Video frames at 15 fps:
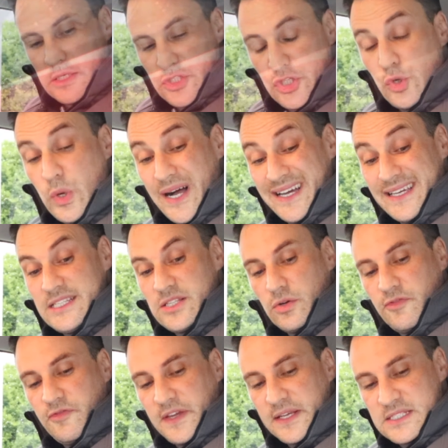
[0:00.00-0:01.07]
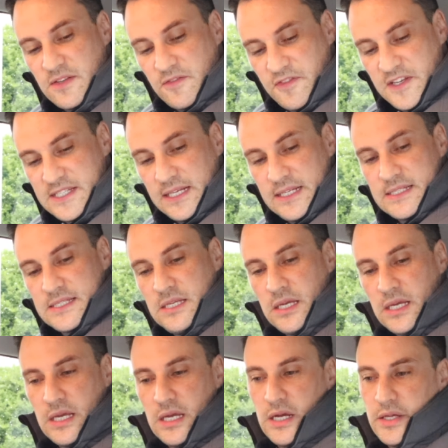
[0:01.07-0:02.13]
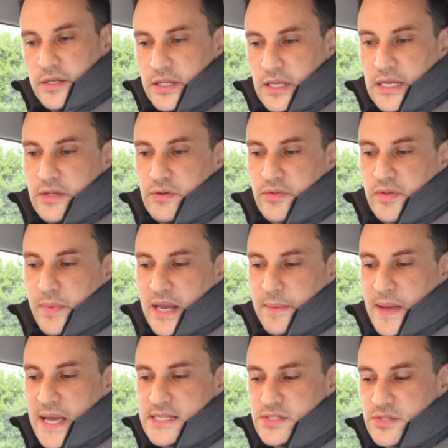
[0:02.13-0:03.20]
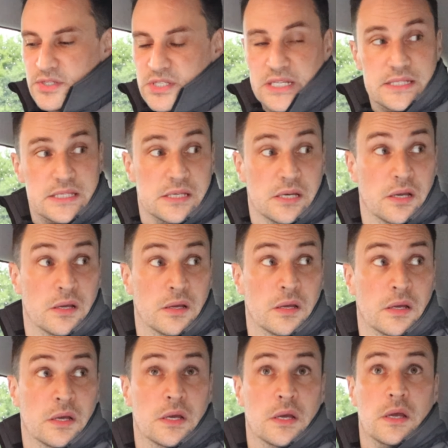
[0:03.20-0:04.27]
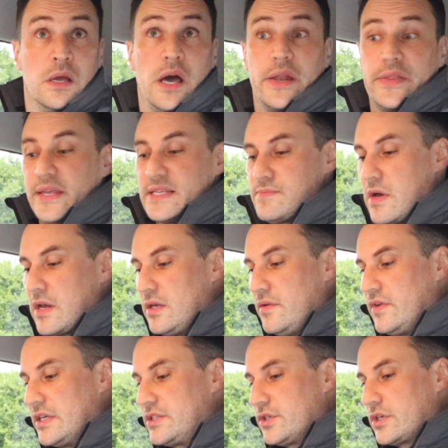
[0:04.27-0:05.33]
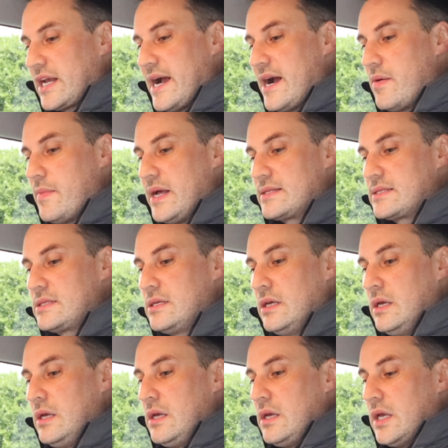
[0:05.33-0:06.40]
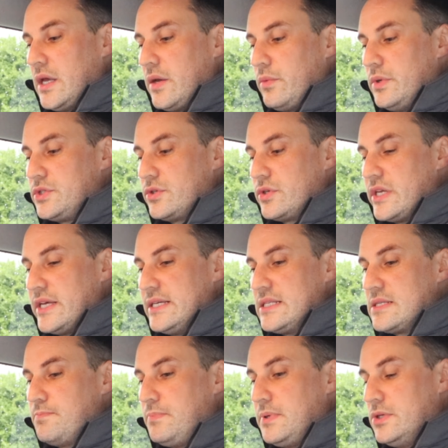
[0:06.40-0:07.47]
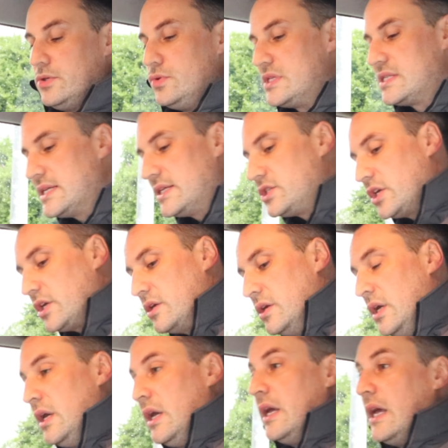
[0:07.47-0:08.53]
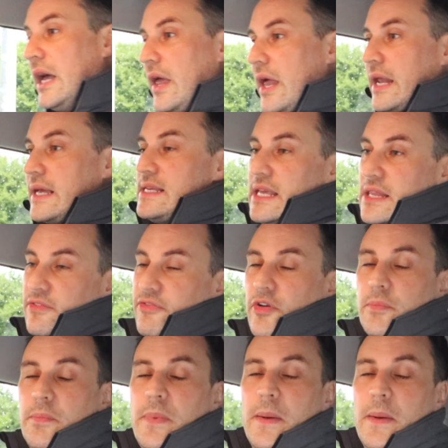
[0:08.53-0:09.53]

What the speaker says: Two ISOFIX fittings on either of the back passenger seats, and on this model you've got your car mats with your nice blue stitching. In the front